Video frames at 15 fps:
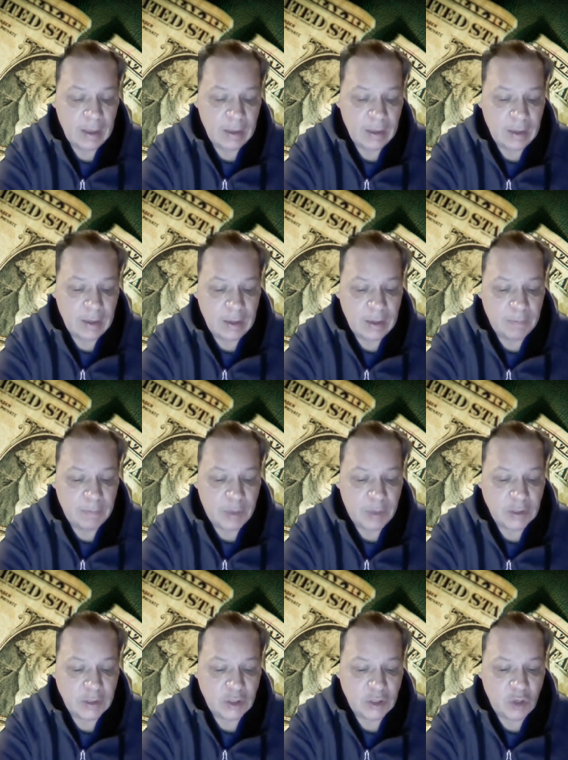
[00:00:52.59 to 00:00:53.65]
Then
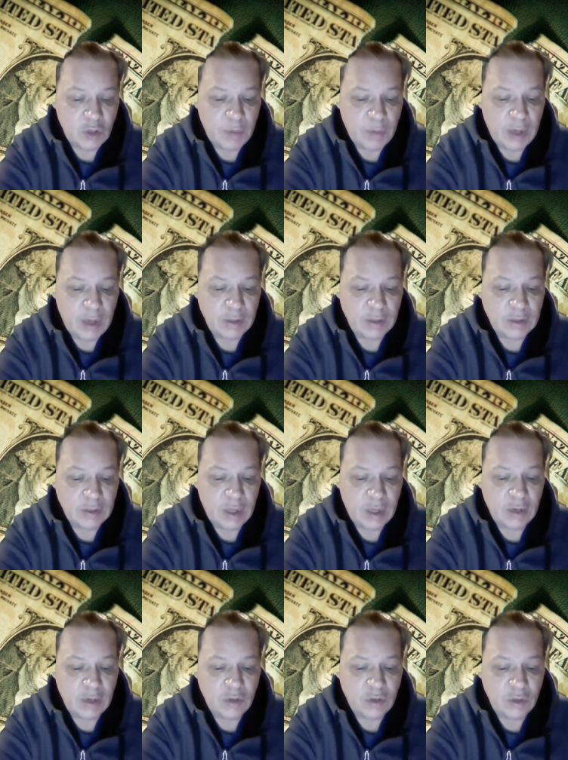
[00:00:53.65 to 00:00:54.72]
President Joe Biden
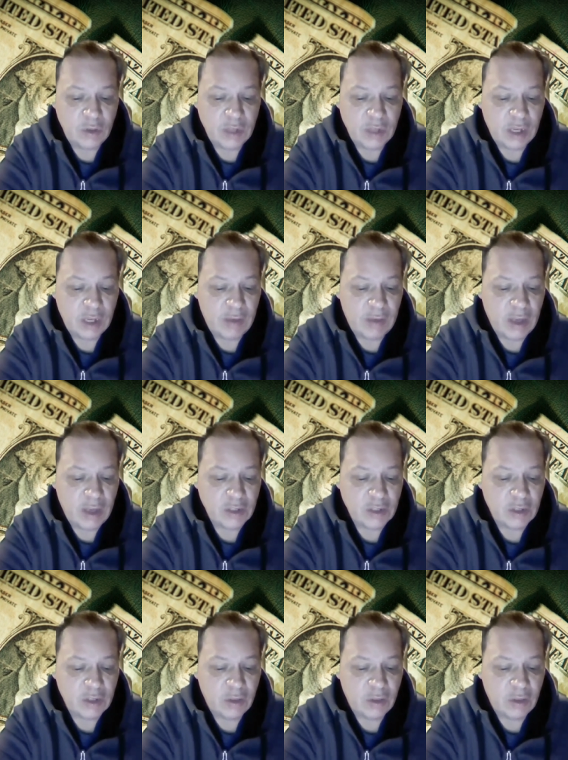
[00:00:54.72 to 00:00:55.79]
signed two executive
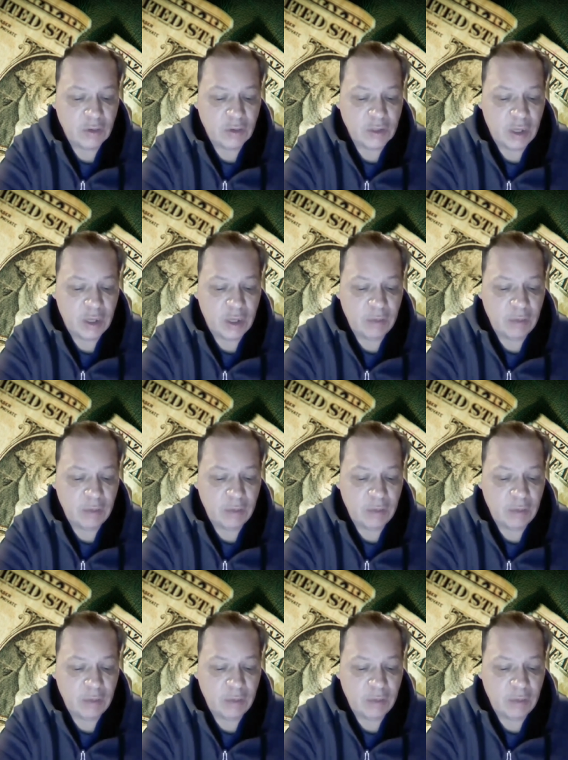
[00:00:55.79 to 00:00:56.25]
actions on Thursday,